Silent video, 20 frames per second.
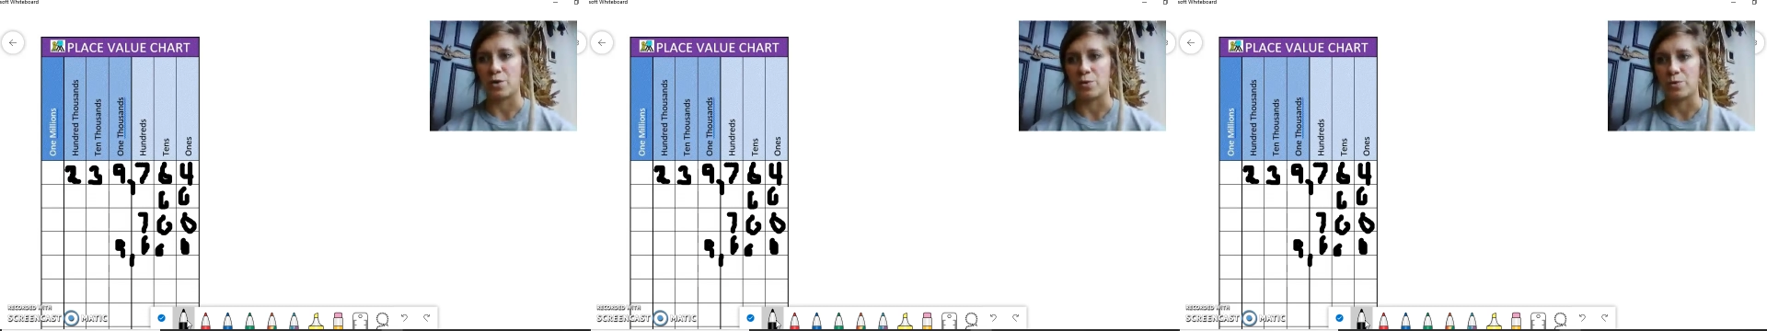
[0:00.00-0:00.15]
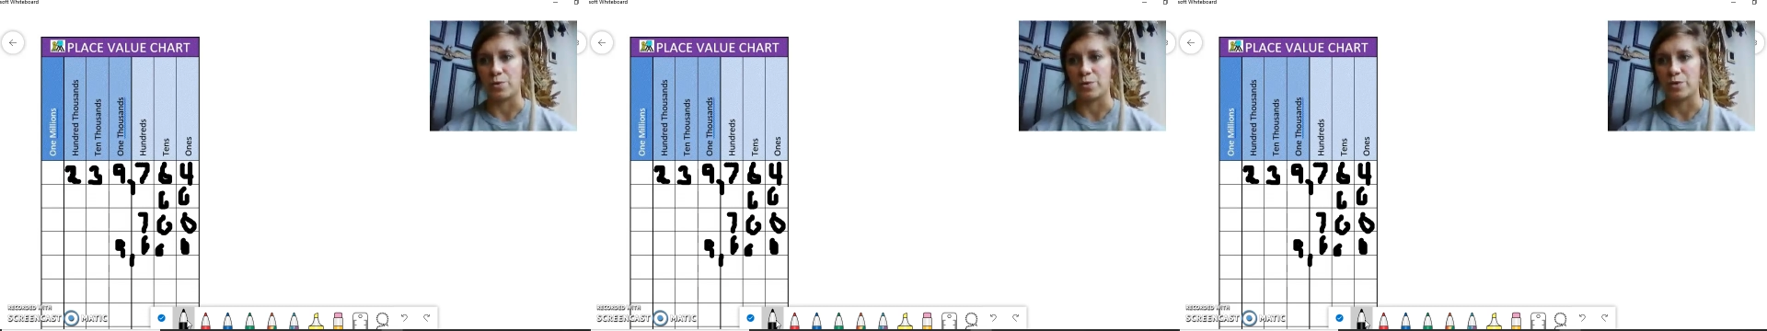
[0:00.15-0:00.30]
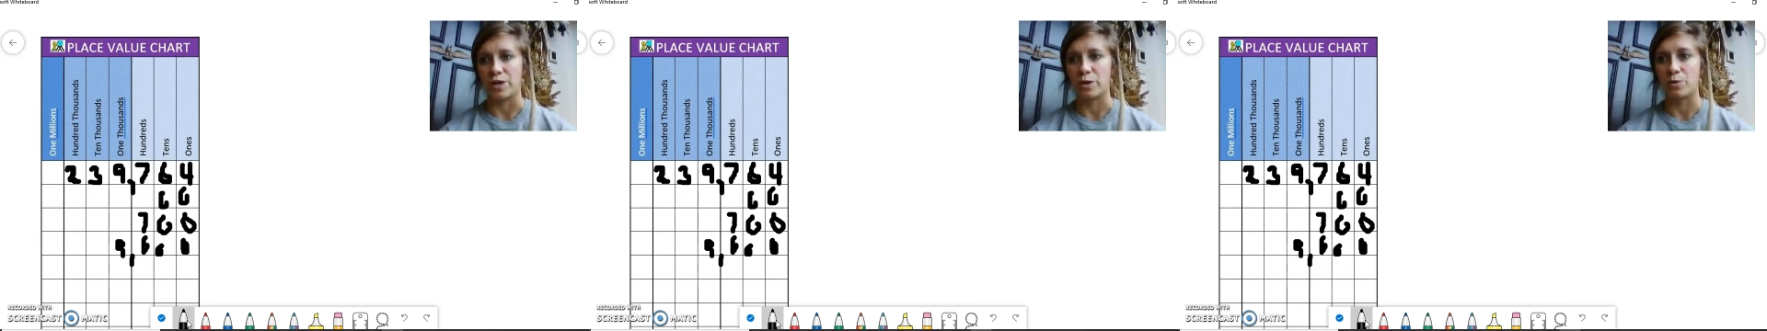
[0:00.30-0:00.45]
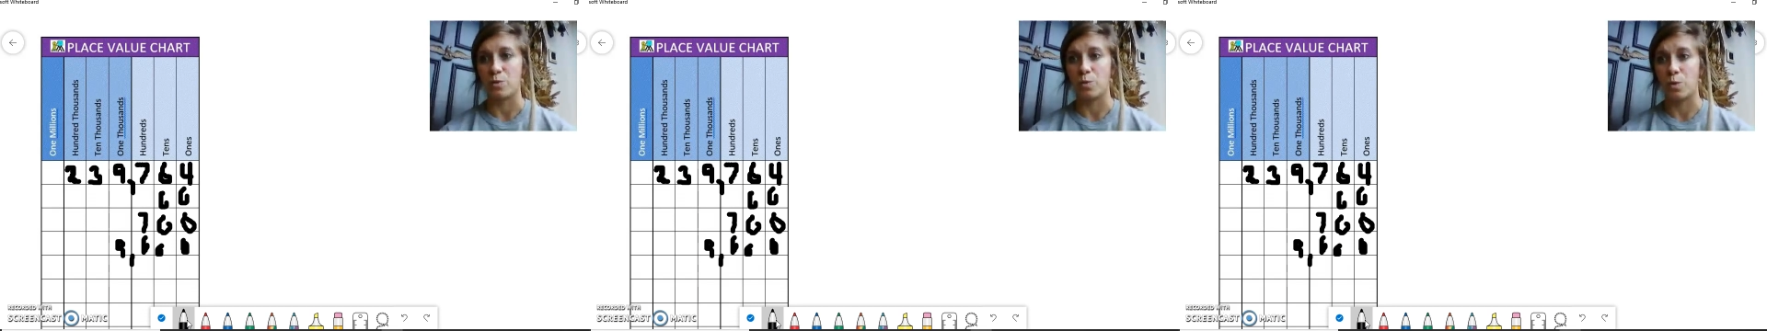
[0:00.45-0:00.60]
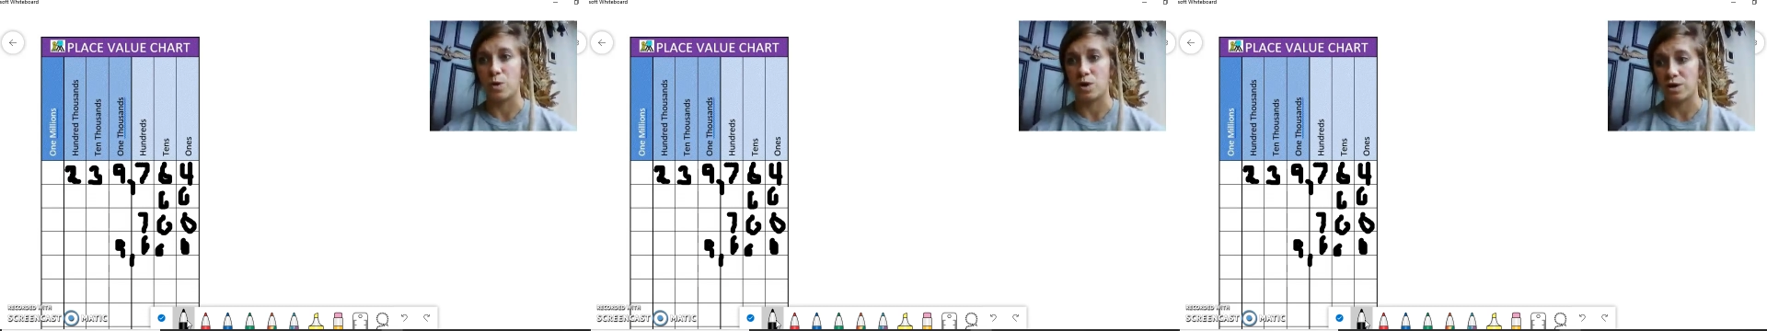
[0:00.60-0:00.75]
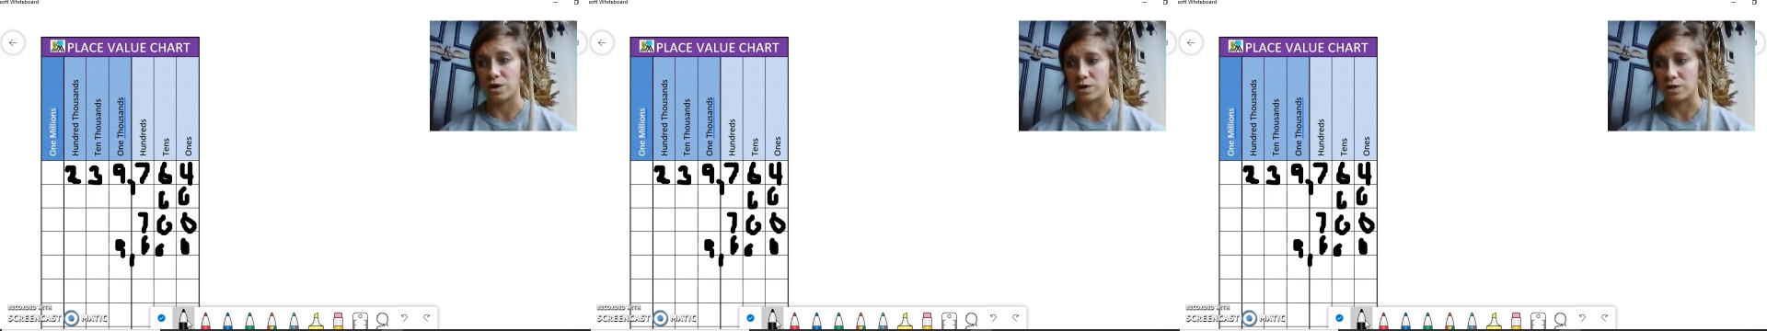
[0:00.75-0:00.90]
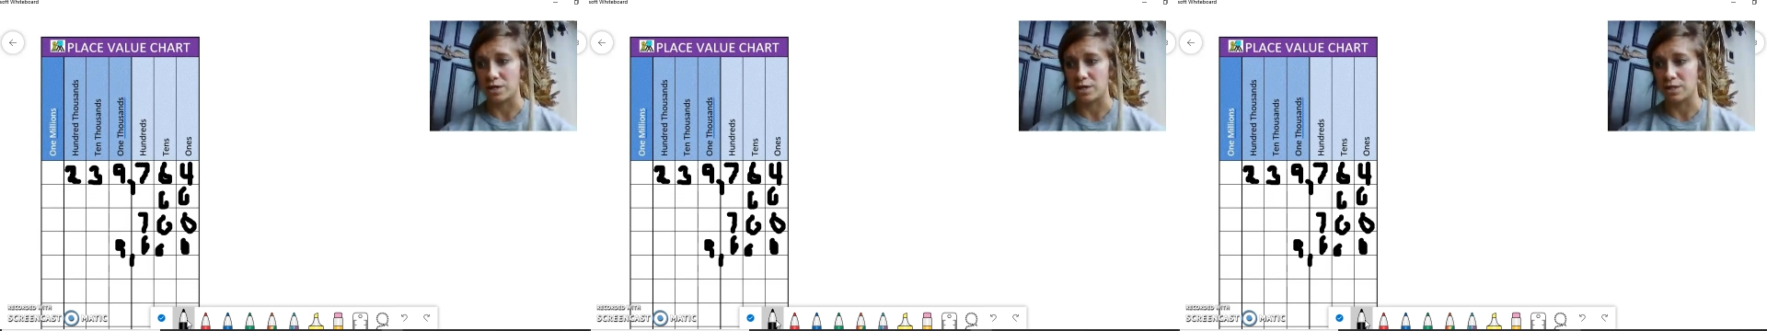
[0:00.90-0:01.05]
only
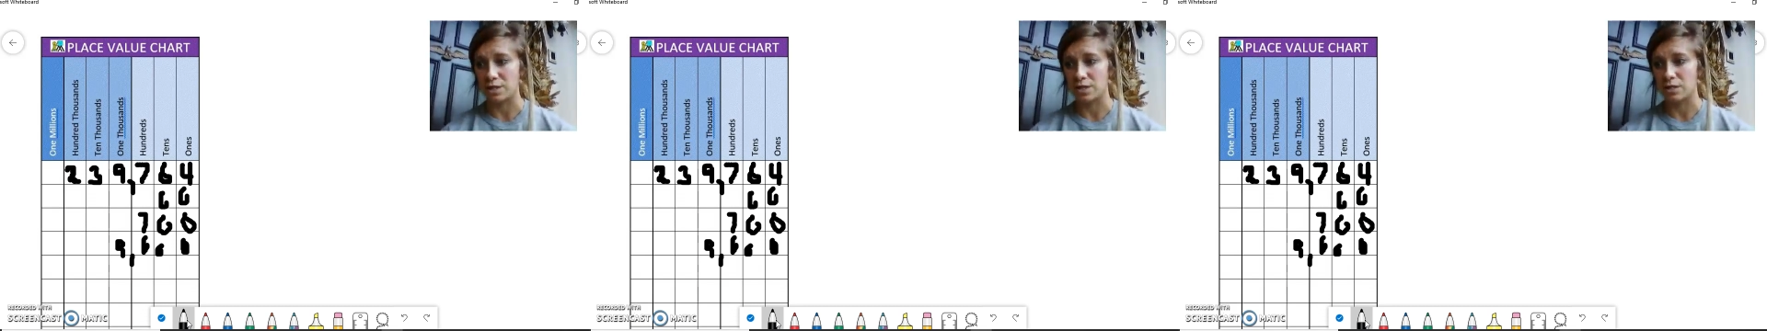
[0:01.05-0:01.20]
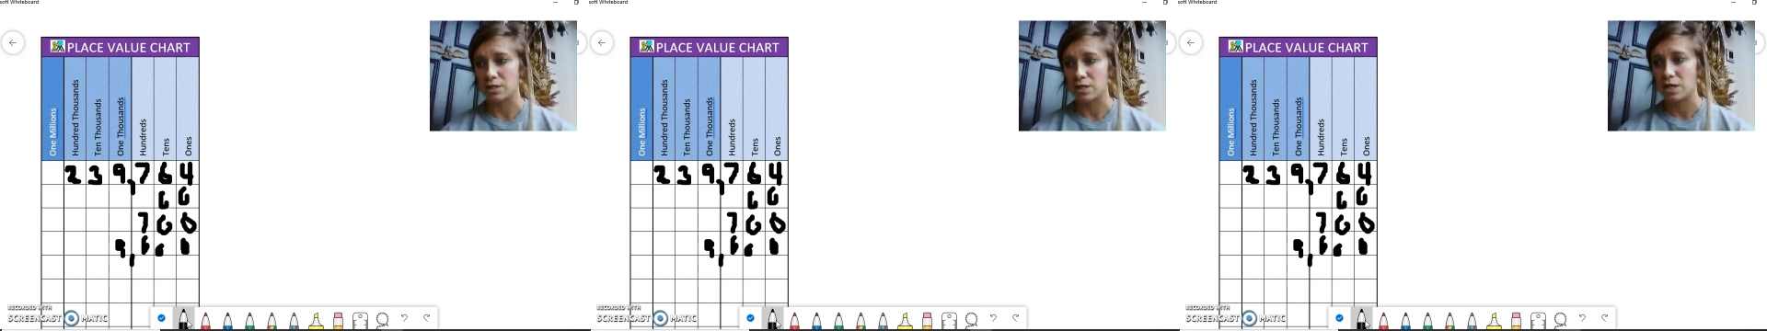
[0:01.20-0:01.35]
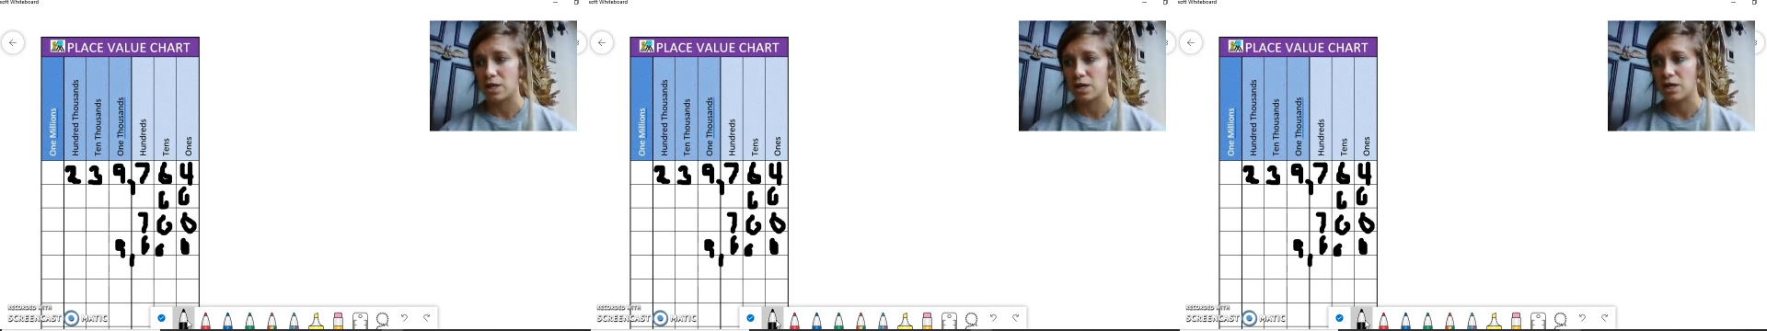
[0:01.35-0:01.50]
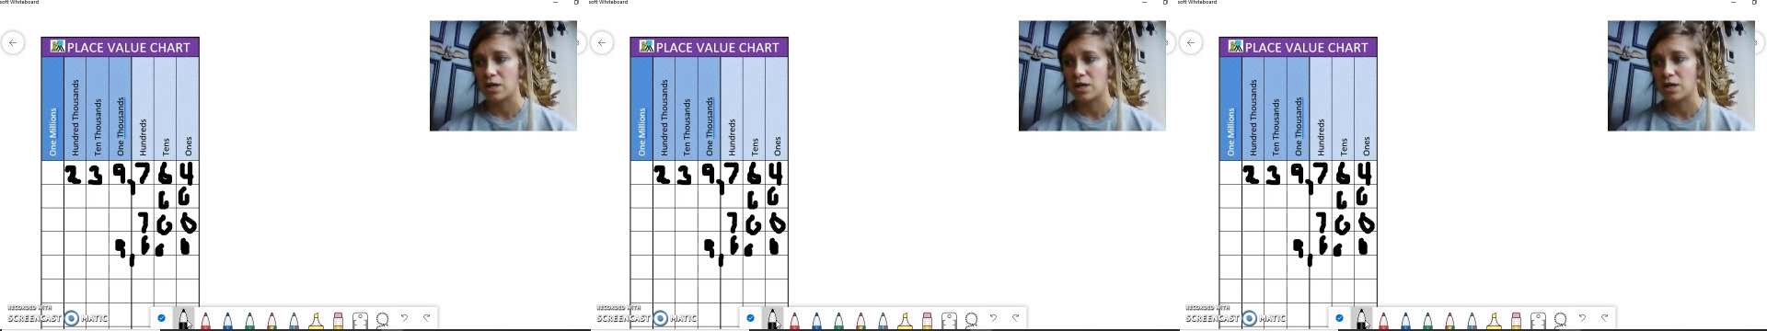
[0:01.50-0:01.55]
words.